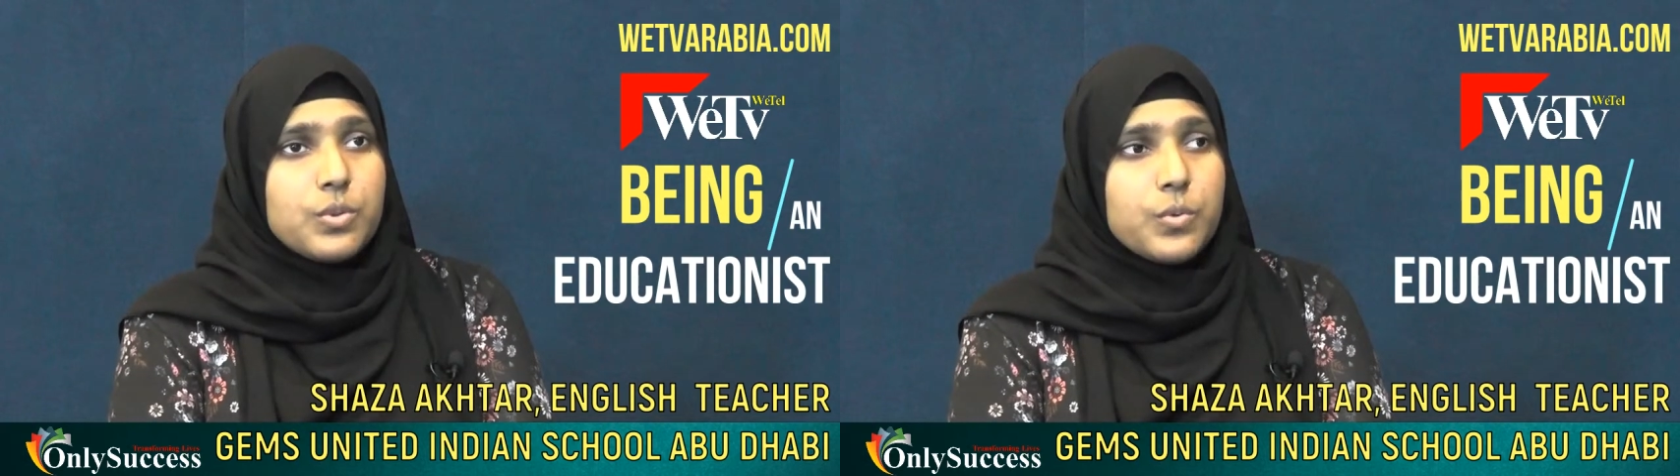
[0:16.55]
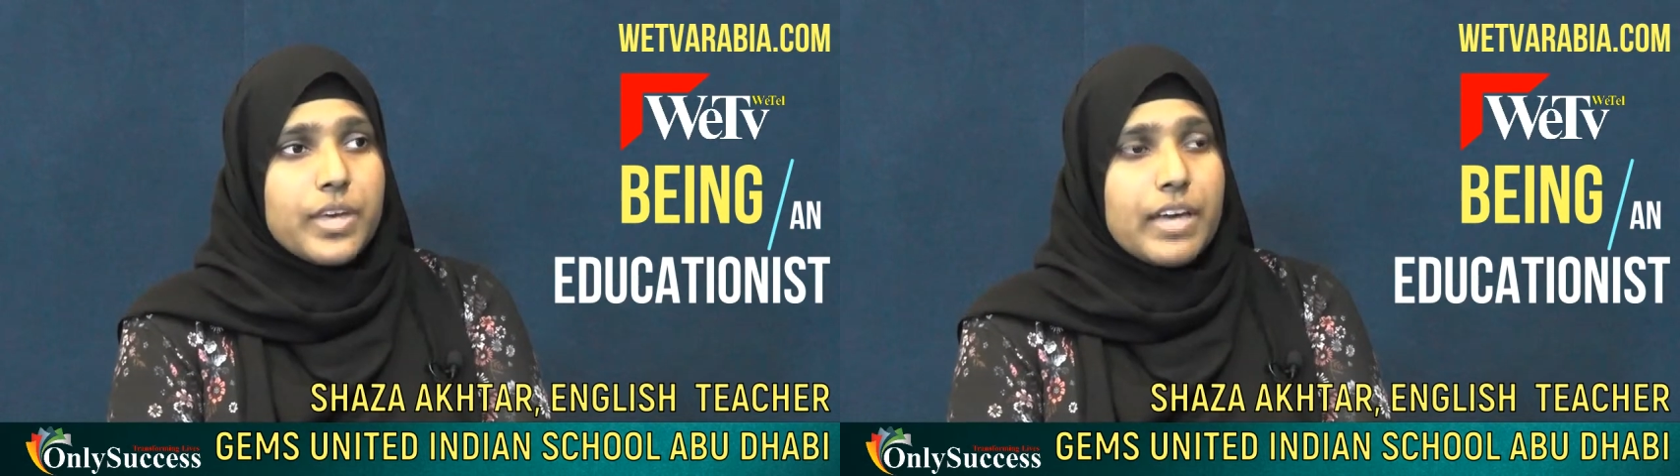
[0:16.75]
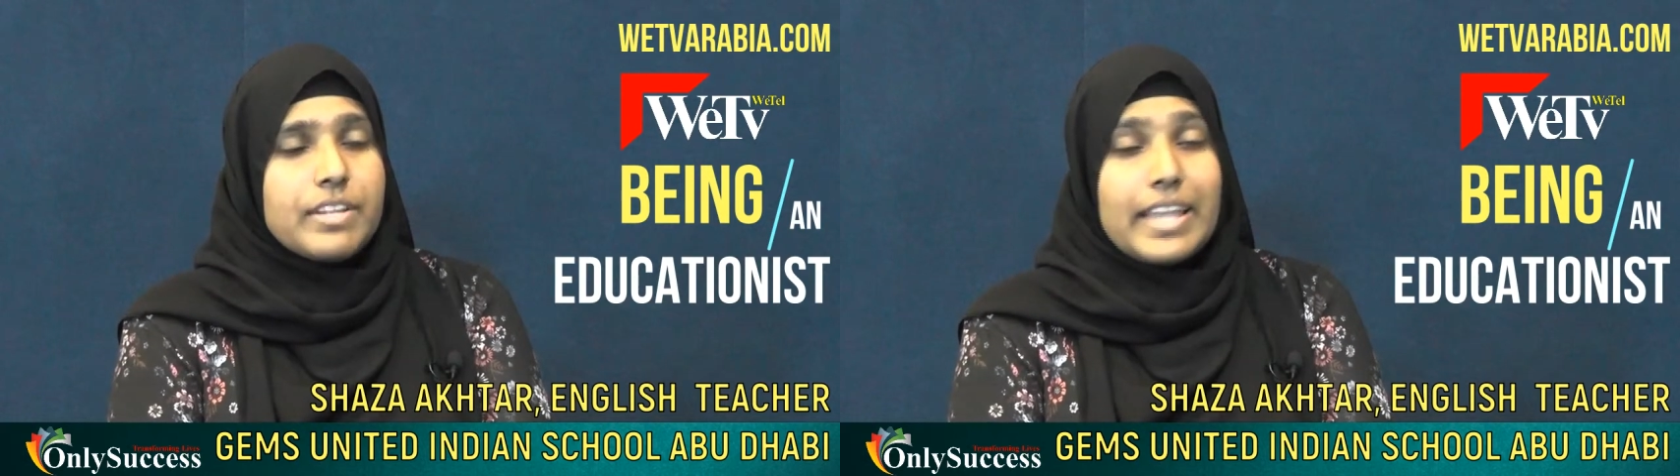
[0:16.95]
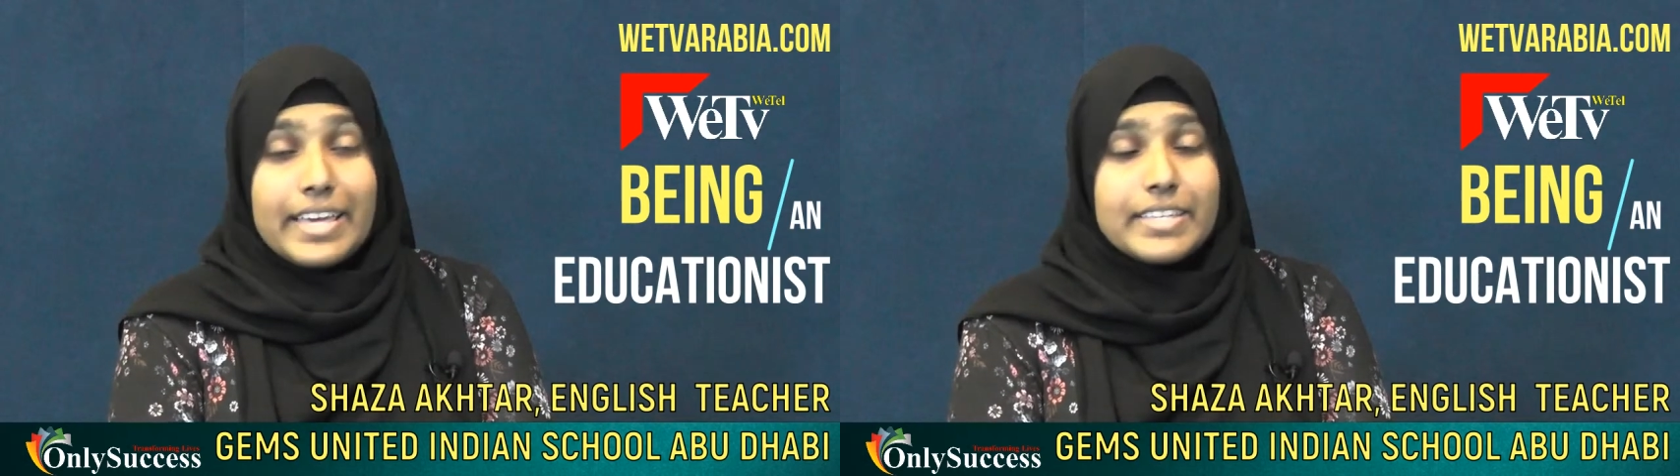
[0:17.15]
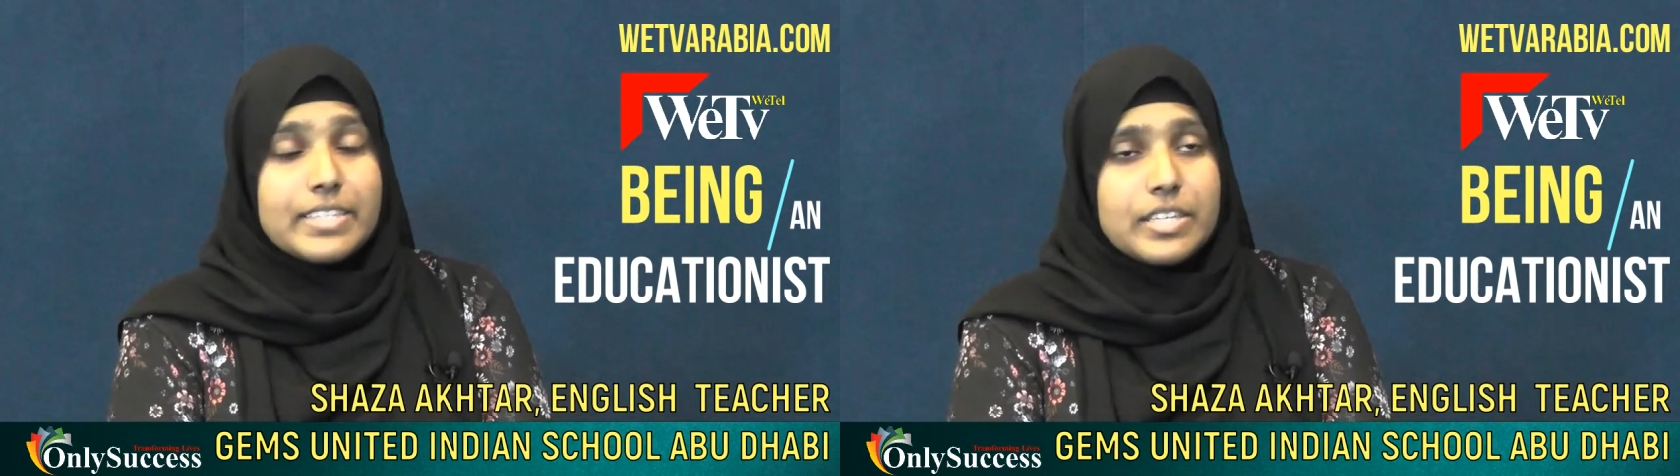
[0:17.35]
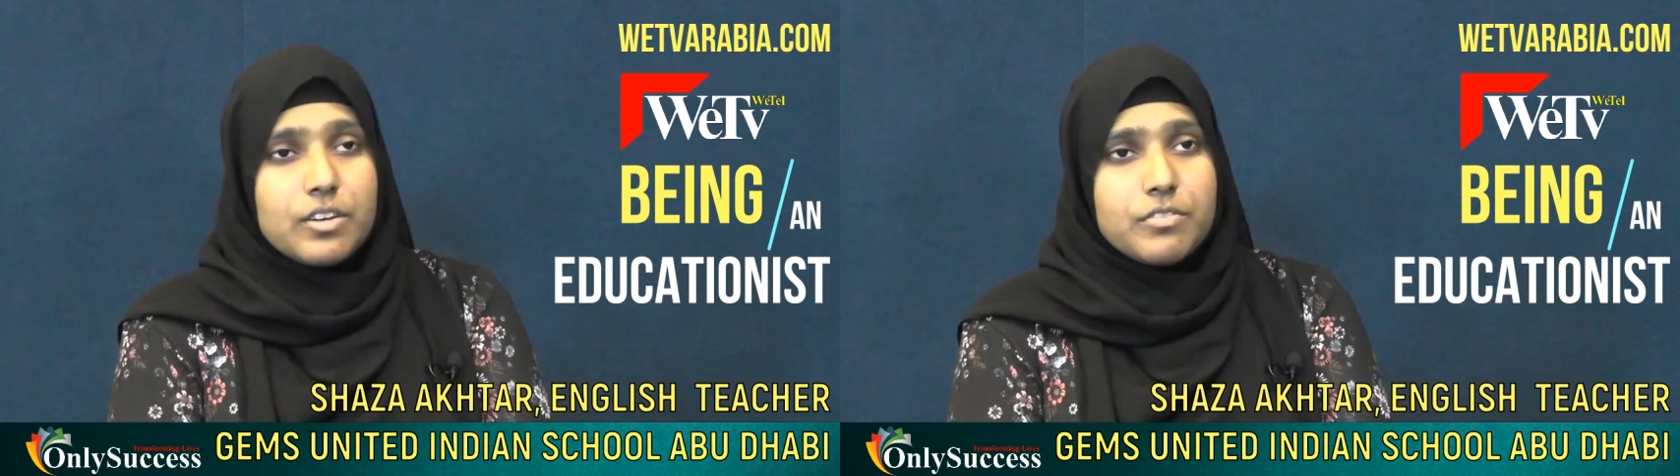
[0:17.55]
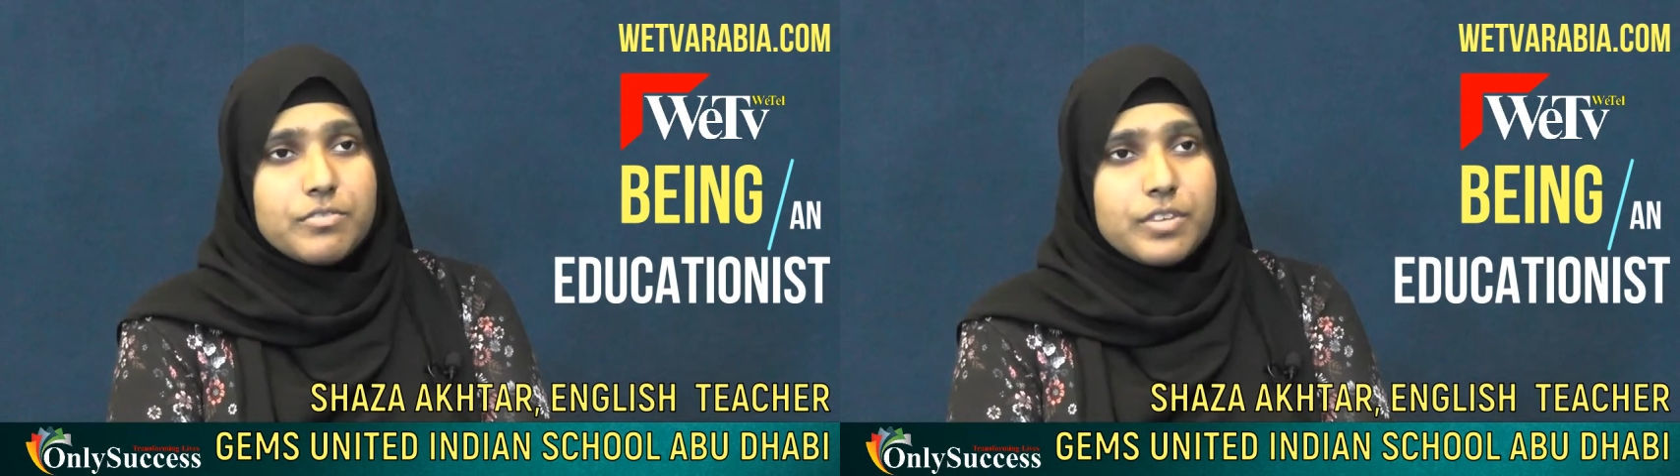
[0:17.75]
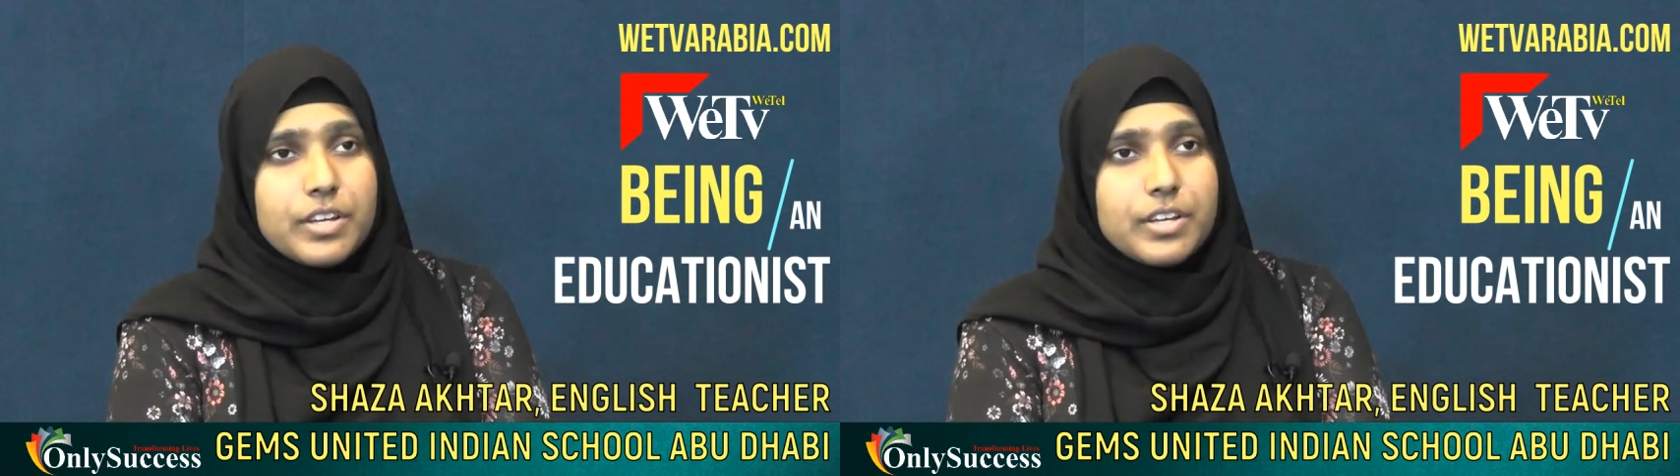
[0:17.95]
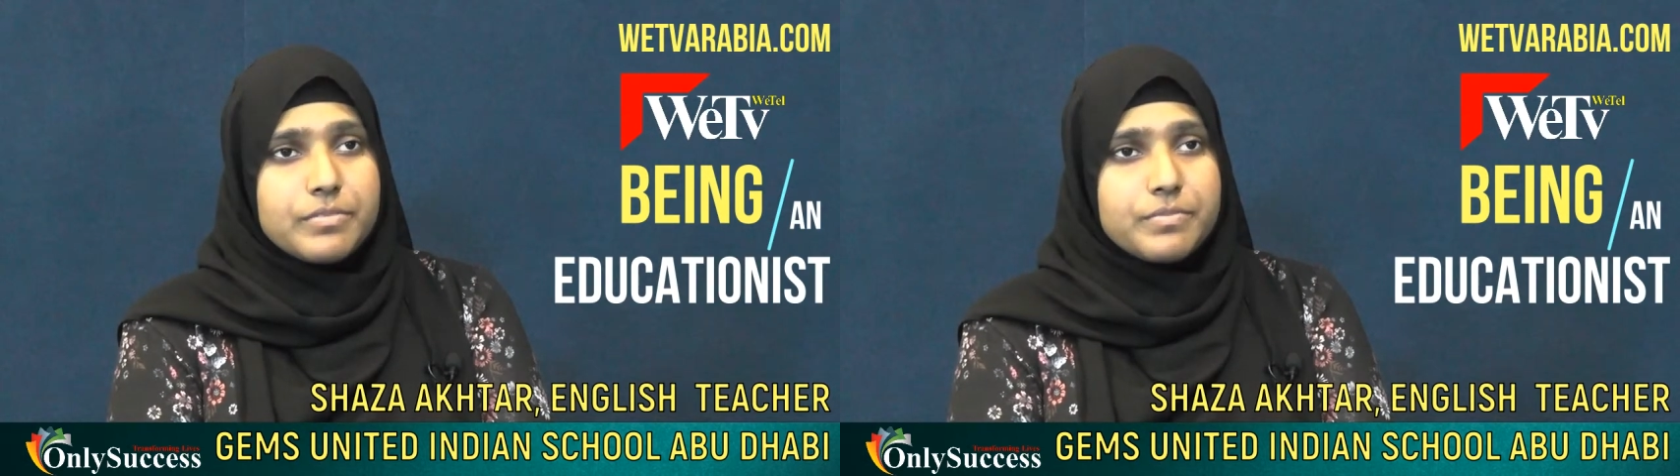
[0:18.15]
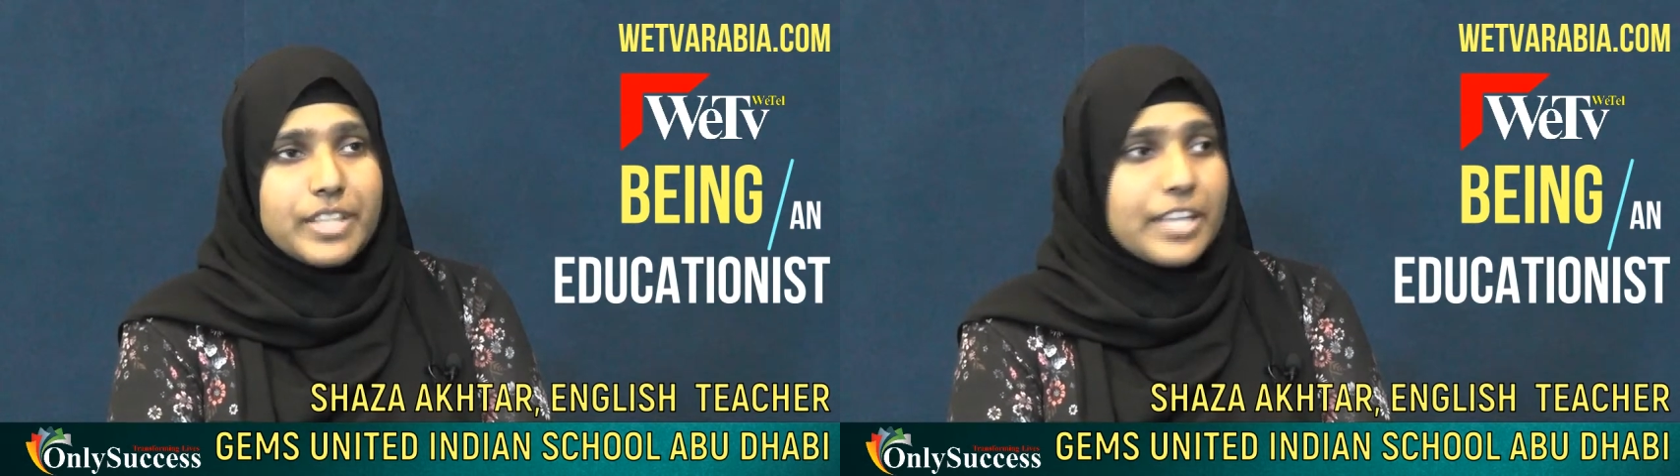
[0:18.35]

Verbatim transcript: So we have a legacy of uh,